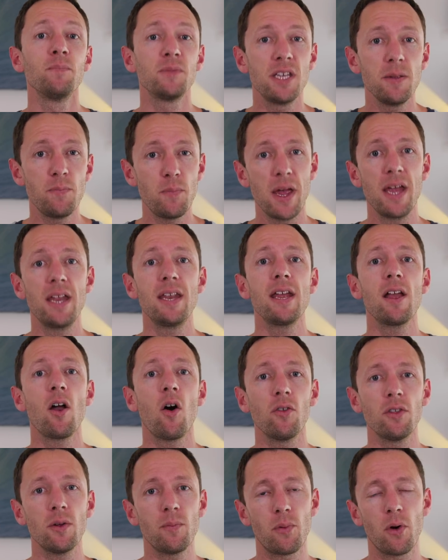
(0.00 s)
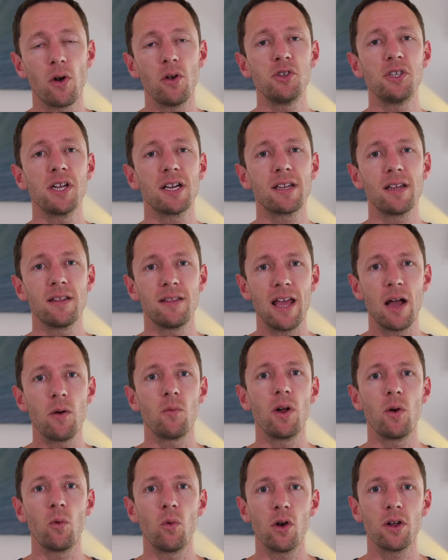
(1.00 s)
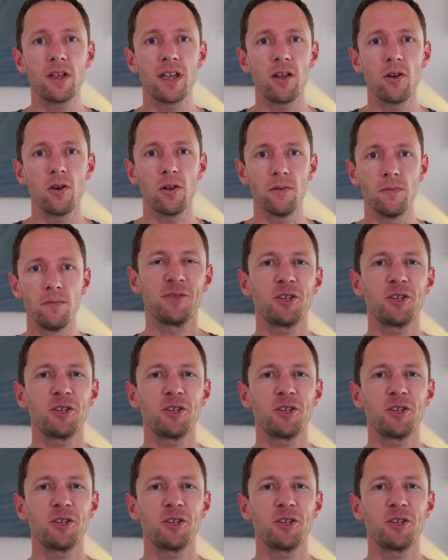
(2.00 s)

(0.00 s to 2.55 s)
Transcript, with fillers: depending on the project that we're working on.